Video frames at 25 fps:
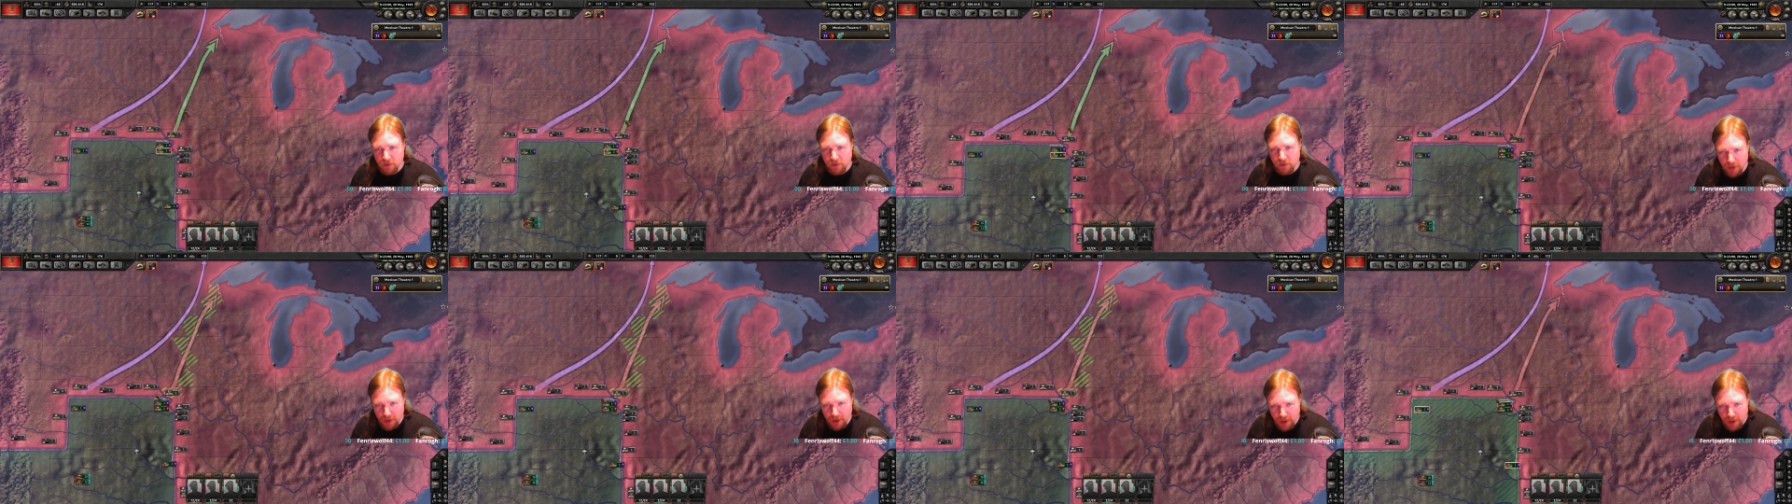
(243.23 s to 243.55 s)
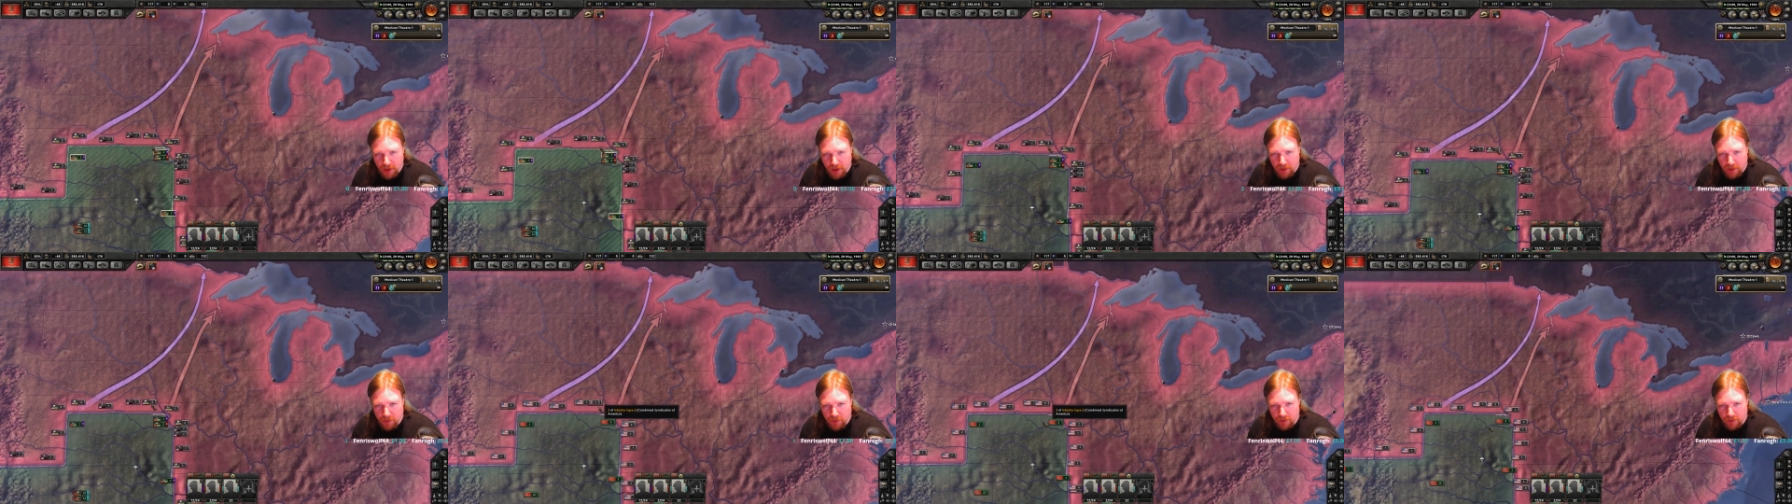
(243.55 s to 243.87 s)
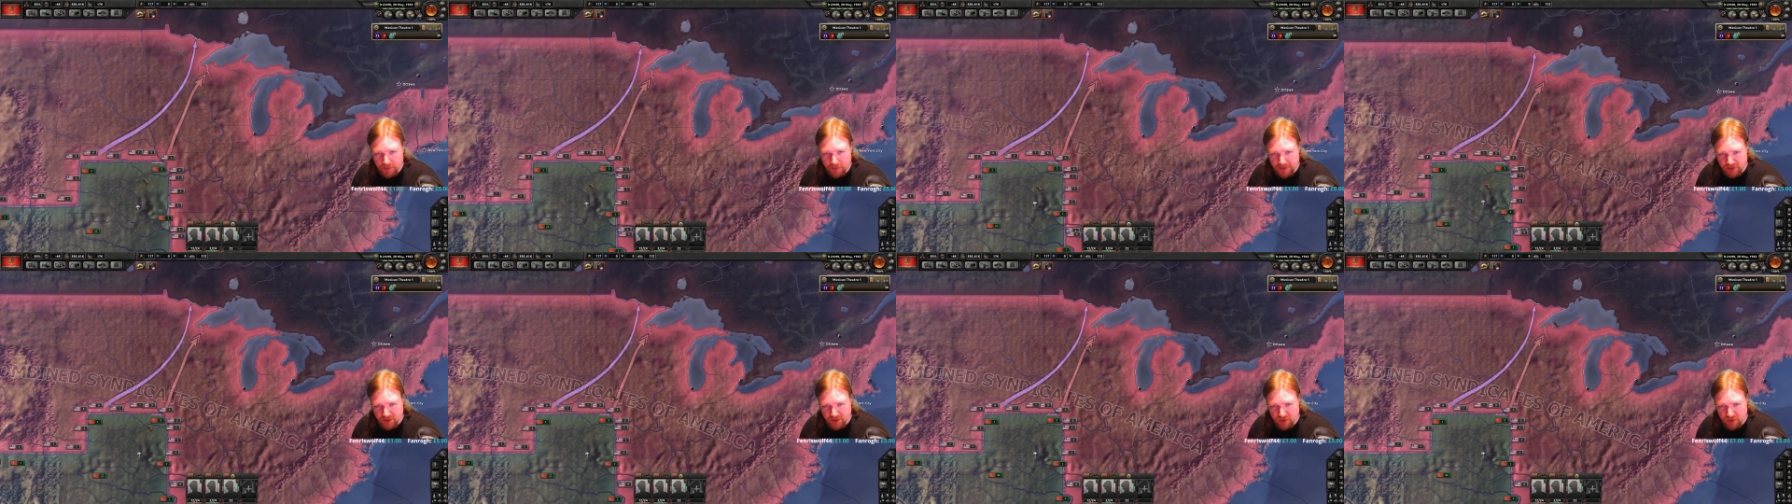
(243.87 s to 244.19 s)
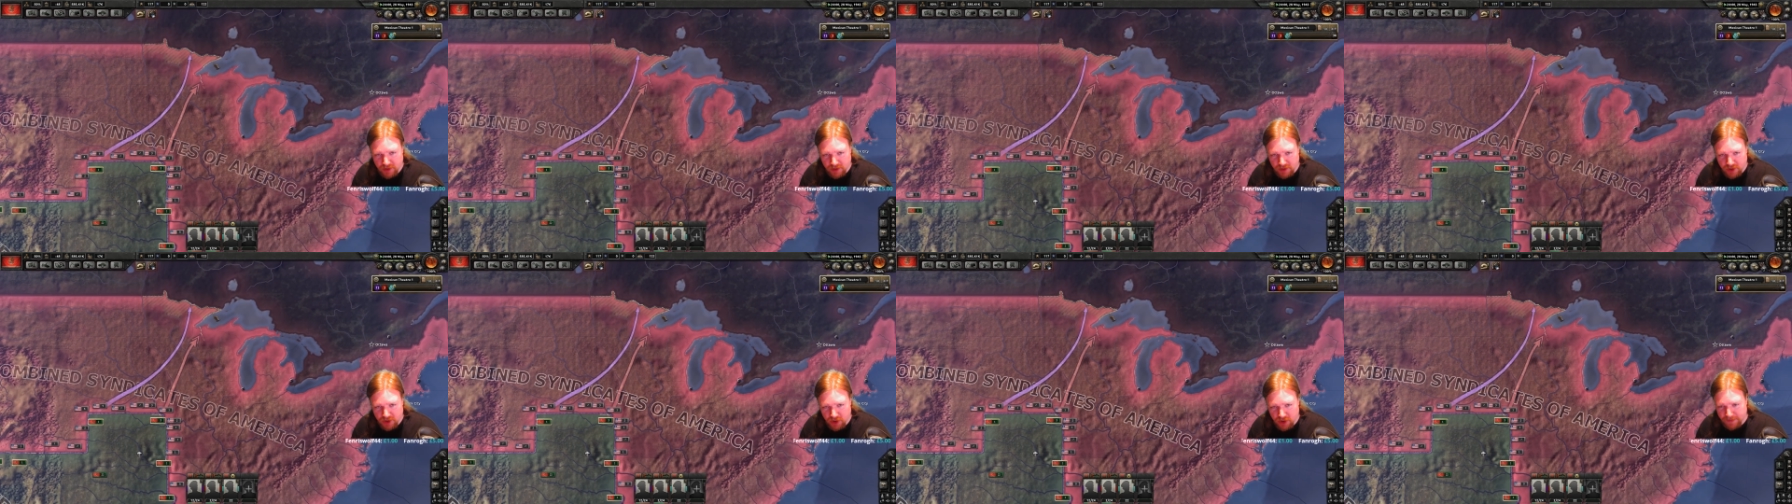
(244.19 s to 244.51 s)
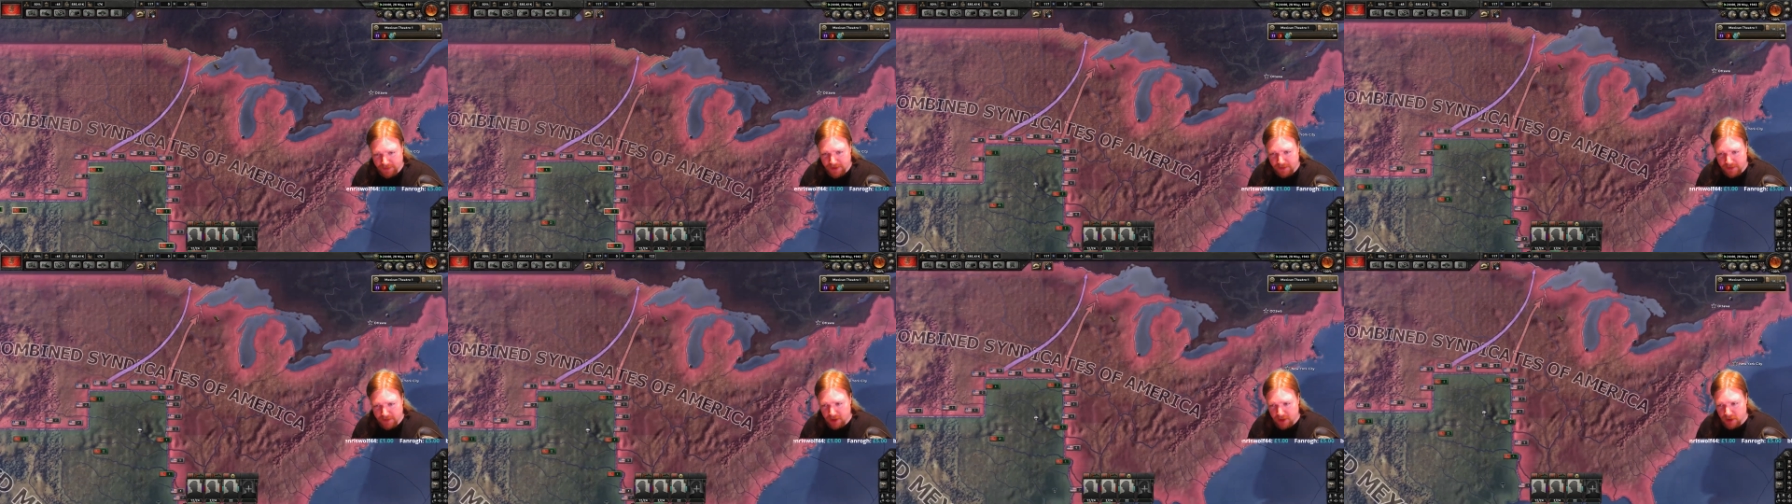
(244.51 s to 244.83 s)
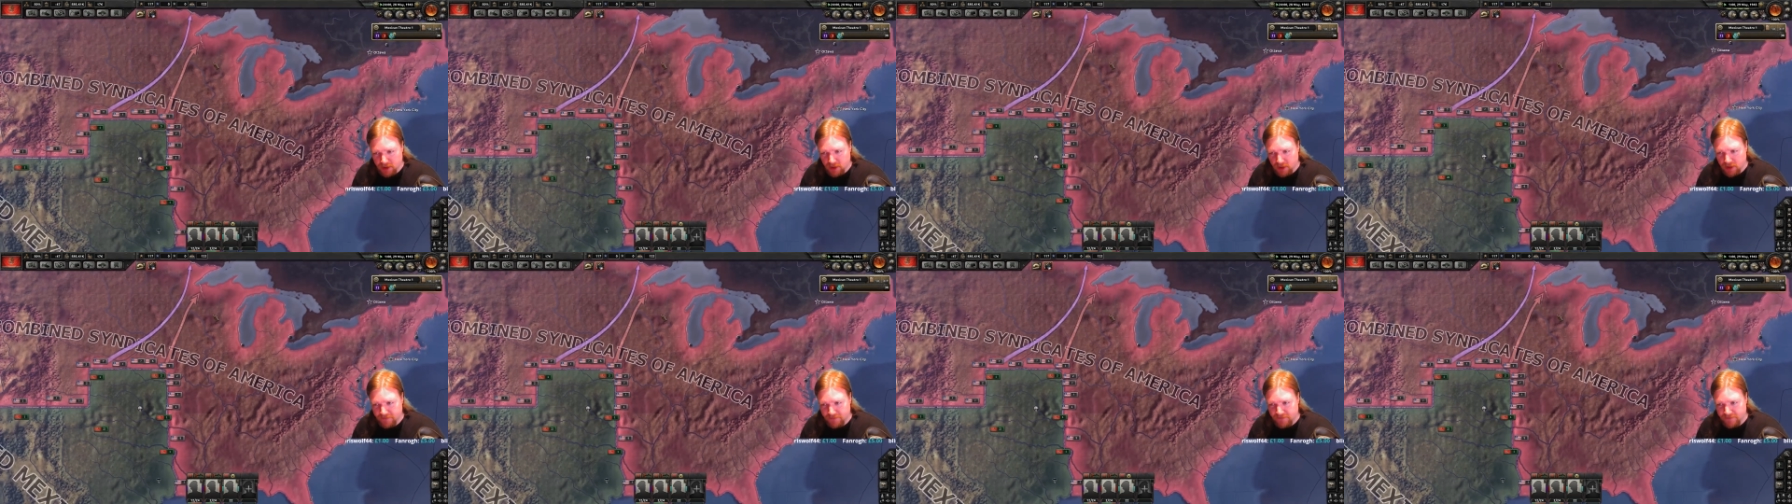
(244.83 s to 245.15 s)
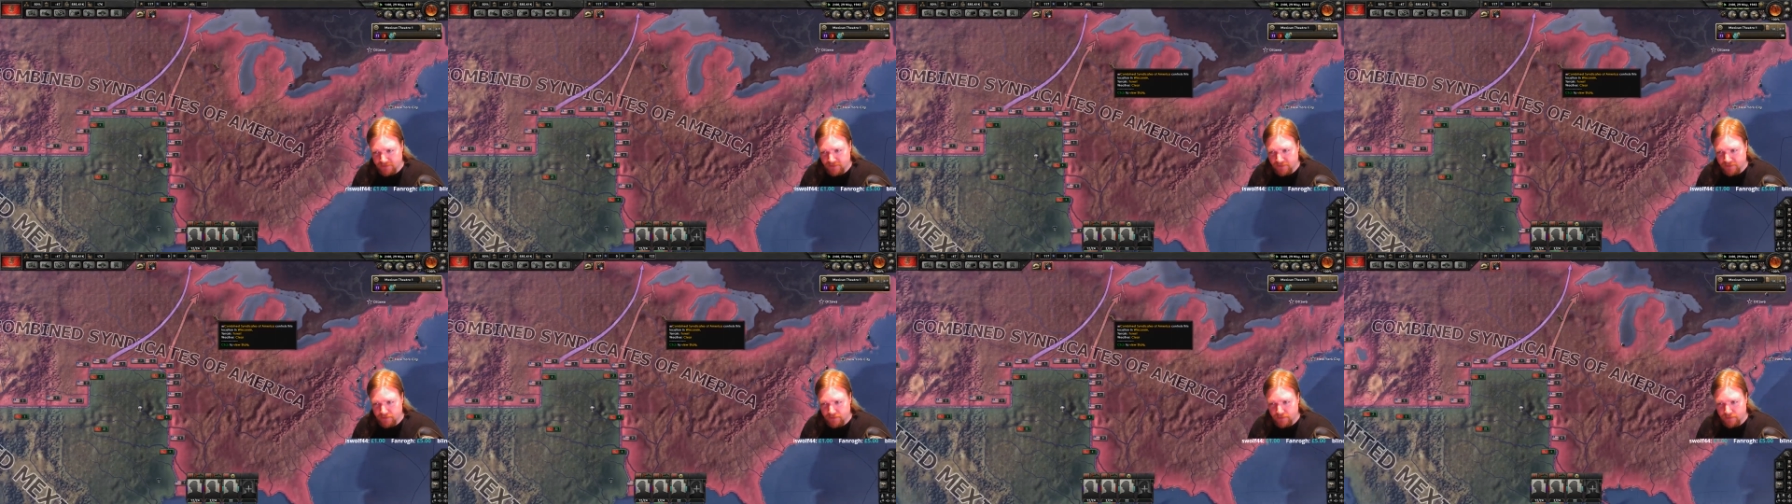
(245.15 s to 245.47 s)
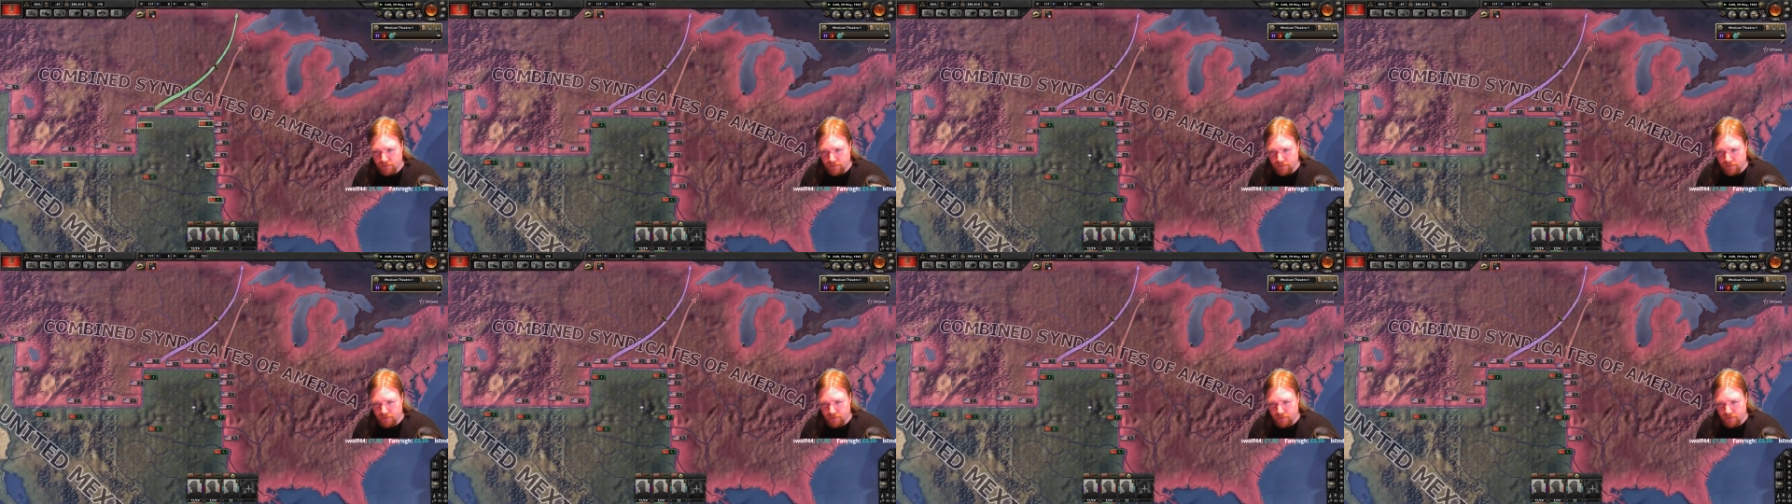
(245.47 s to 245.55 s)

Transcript: We're going to be trying to chop them in half.